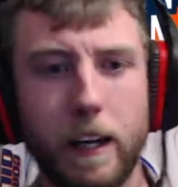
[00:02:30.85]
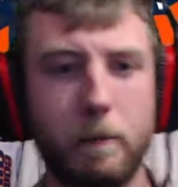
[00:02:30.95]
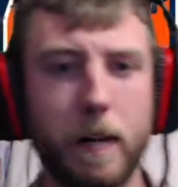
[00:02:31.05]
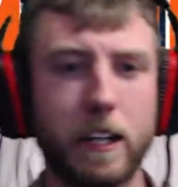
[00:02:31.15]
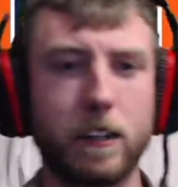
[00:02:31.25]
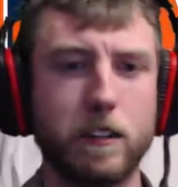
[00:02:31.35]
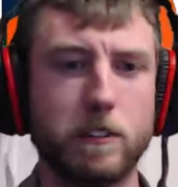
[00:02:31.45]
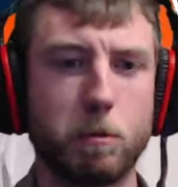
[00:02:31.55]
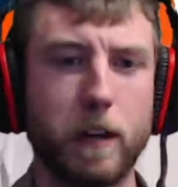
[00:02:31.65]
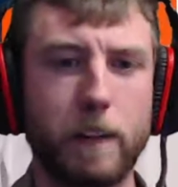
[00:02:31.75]
My goodness,
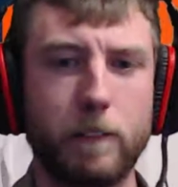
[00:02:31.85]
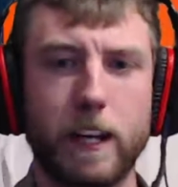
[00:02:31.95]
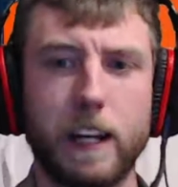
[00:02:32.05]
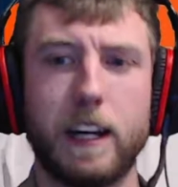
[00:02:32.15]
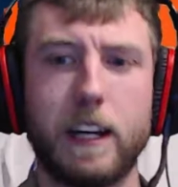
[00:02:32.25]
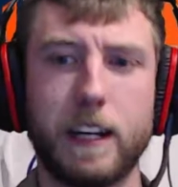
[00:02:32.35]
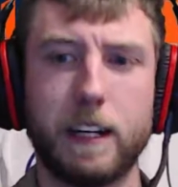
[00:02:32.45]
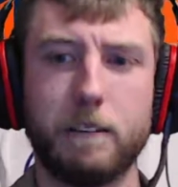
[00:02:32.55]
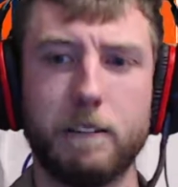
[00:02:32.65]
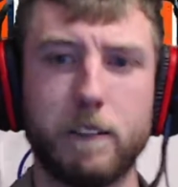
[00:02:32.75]
what haven't I
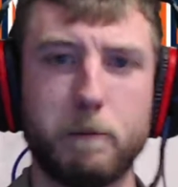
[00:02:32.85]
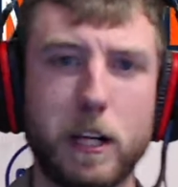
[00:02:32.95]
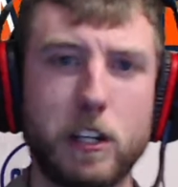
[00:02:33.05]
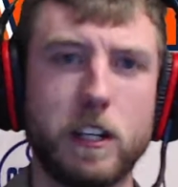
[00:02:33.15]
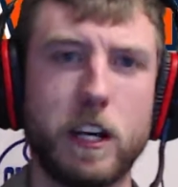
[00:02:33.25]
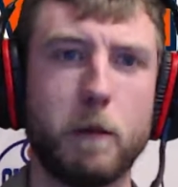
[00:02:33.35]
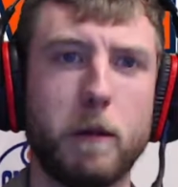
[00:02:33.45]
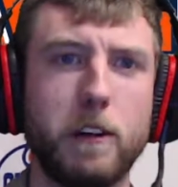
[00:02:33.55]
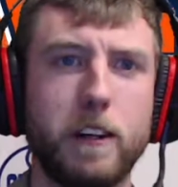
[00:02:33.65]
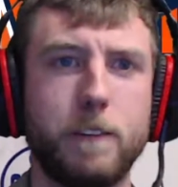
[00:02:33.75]
mentioned? How
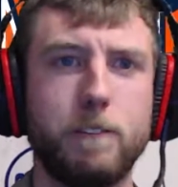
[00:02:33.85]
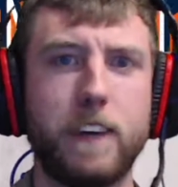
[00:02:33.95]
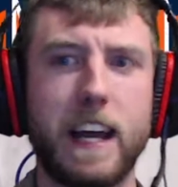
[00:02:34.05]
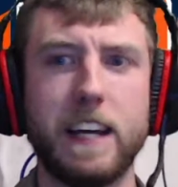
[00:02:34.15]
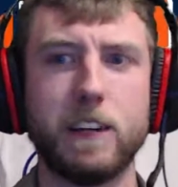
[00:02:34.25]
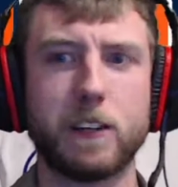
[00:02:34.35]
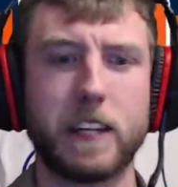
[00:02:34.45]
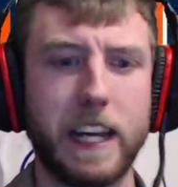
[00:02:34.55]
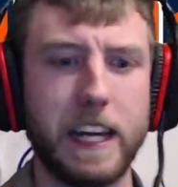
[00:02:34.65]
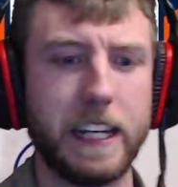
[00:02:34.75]
about an Evander
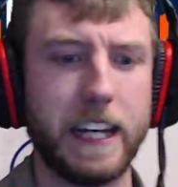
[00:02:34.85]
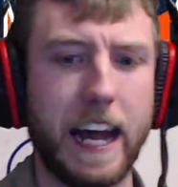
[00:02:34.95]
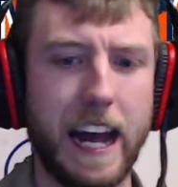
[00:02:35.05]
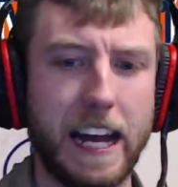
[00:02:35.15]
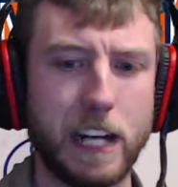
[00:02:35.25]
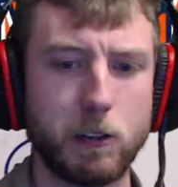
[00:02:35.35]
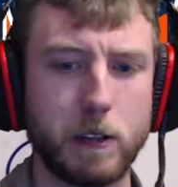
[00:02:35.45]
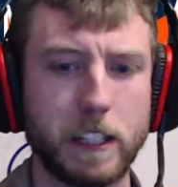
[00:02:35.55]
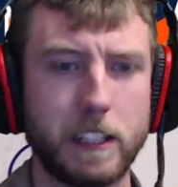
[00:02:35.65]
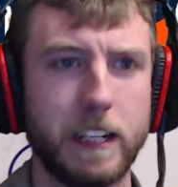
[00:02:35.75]
Kane
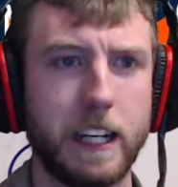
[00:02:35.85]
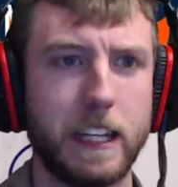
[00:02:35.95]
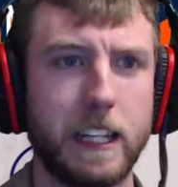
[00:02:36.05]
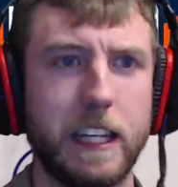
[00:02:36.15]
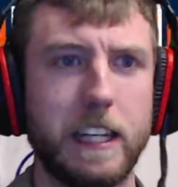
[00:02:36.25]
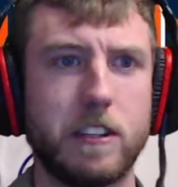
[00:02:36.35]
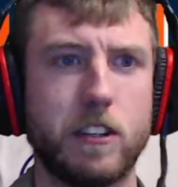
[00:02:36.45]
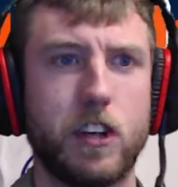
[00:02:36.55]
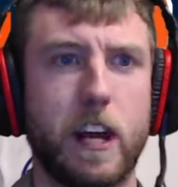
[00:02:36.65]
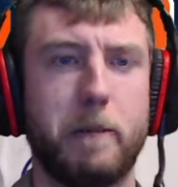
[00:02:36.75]
Hat-Trick tonight, ladies and
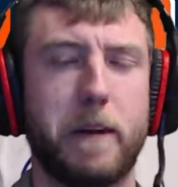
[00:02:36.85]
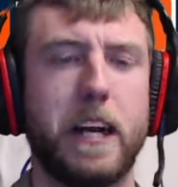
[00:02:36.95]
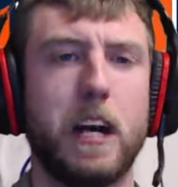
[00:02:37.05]
gentlemen?